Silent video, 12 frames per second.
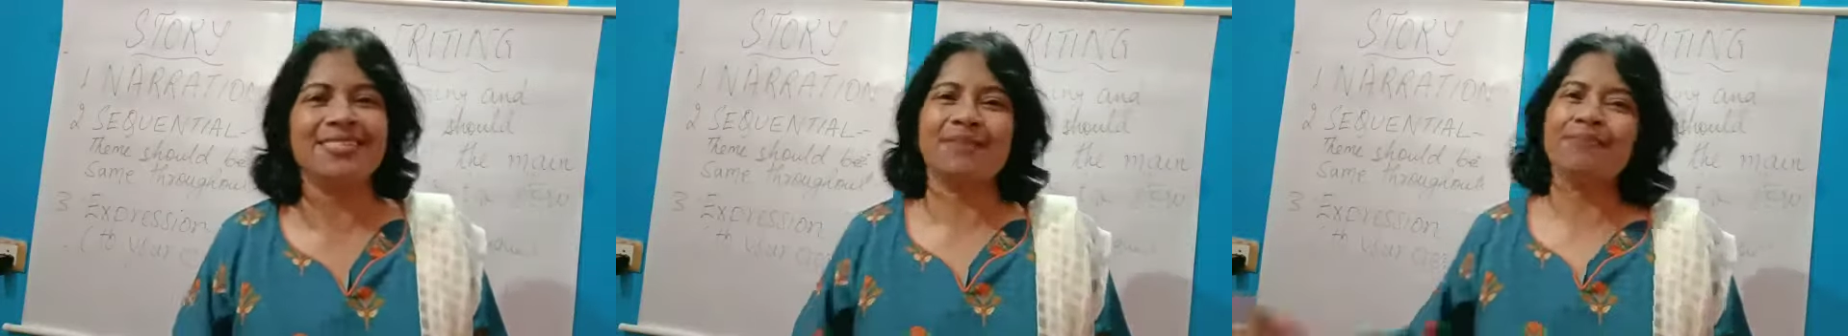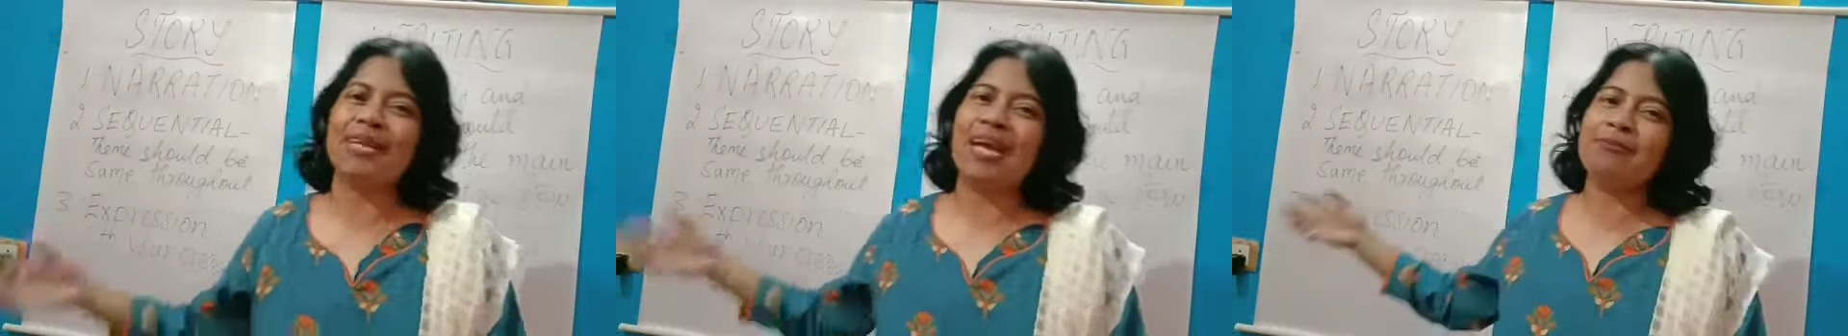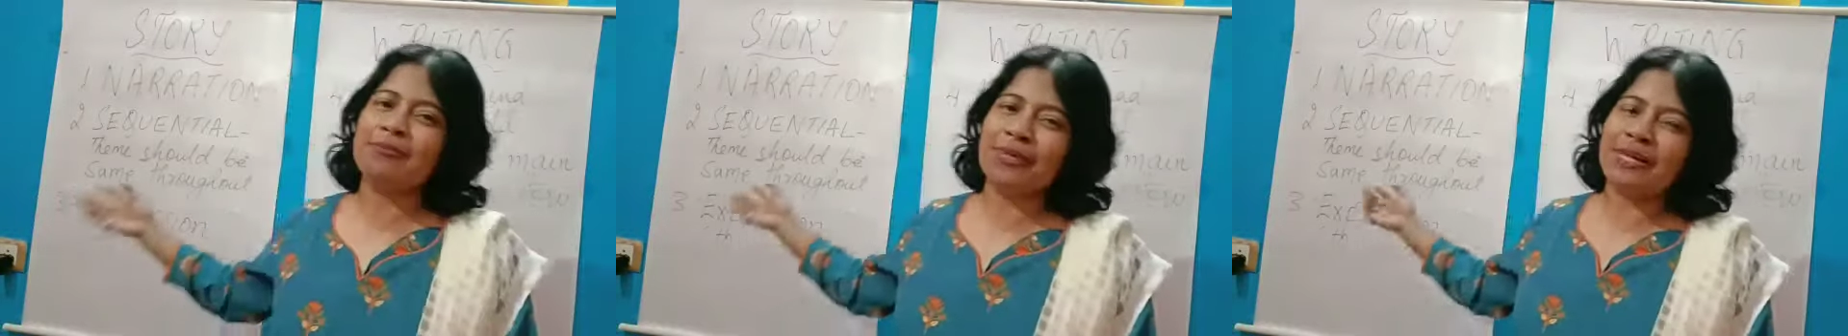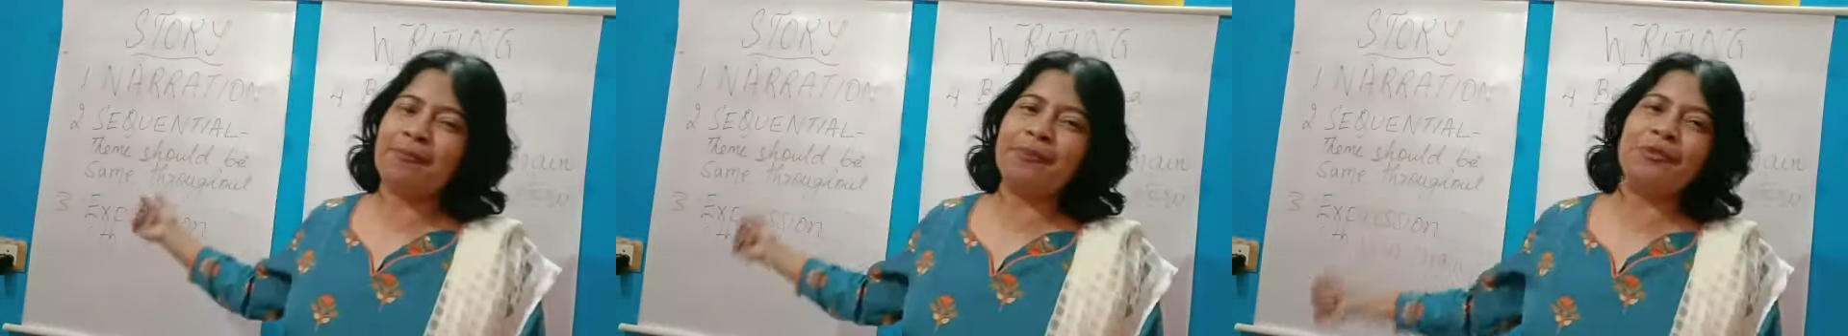Sometimes we
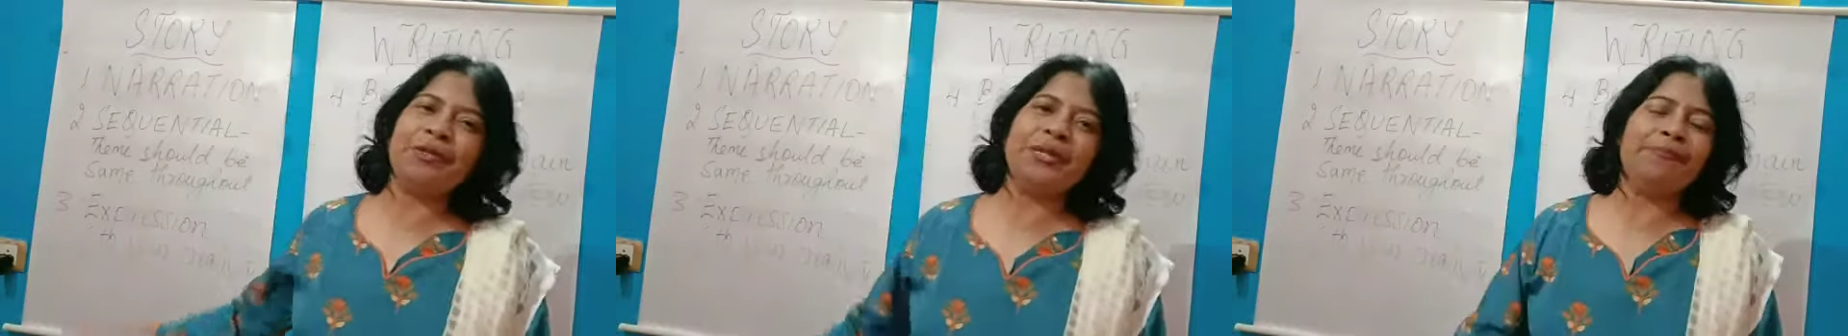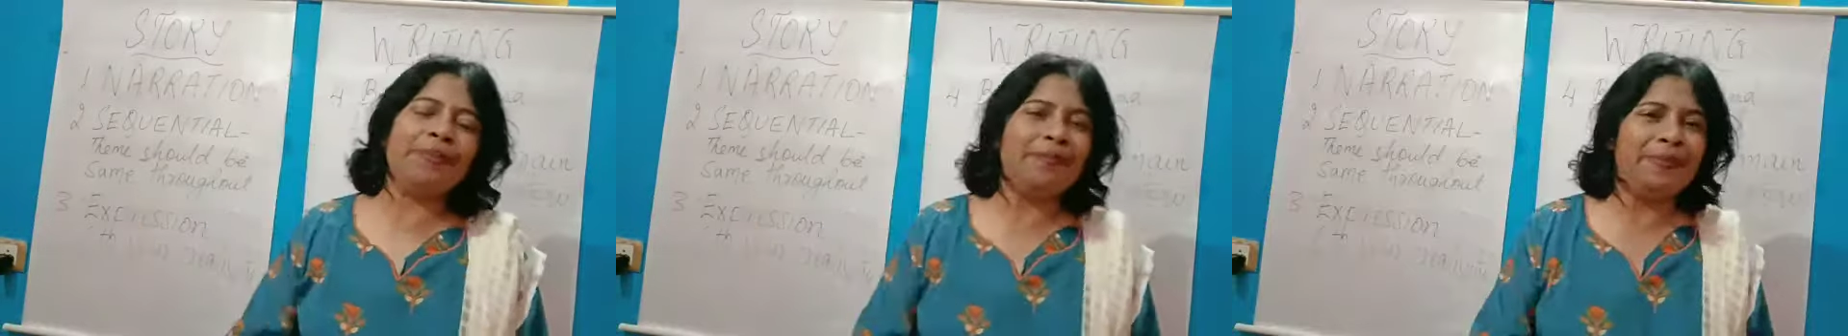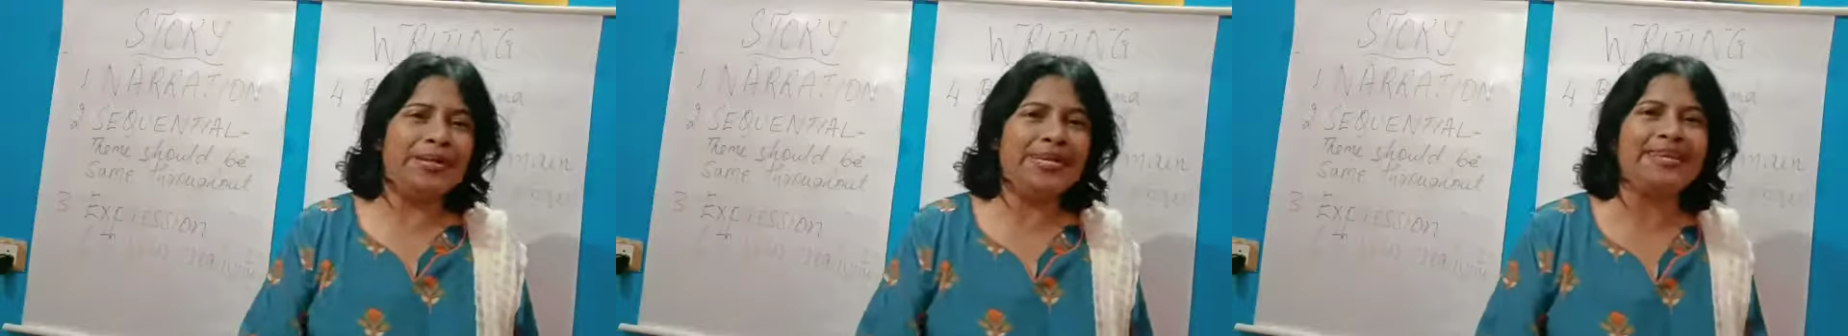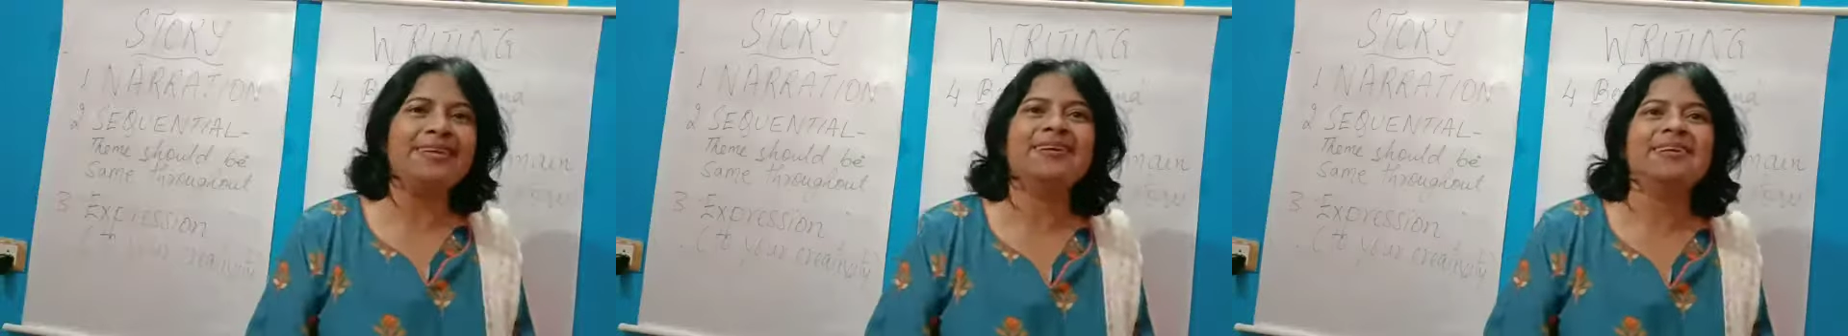are uploading
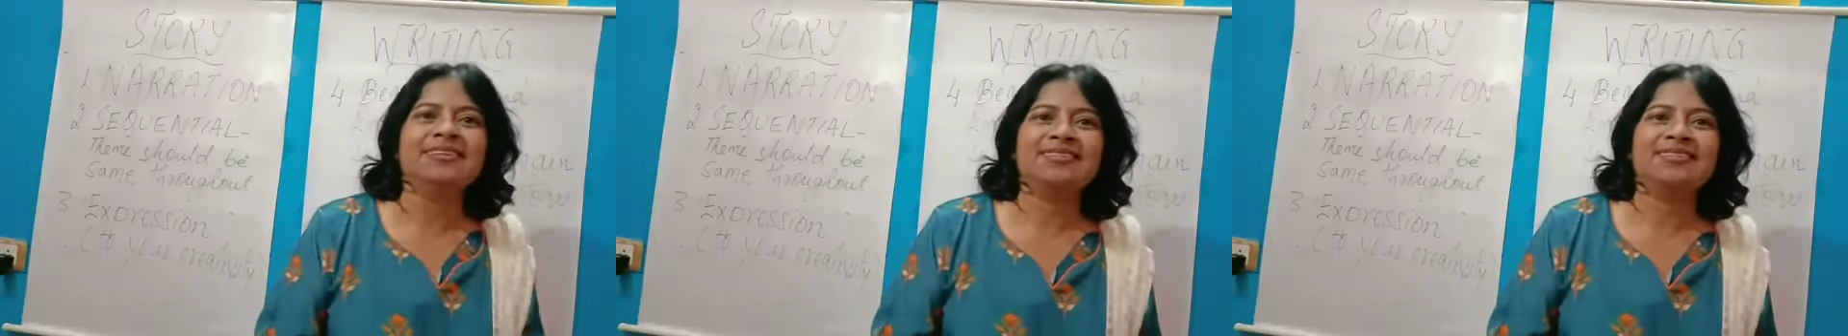PPT,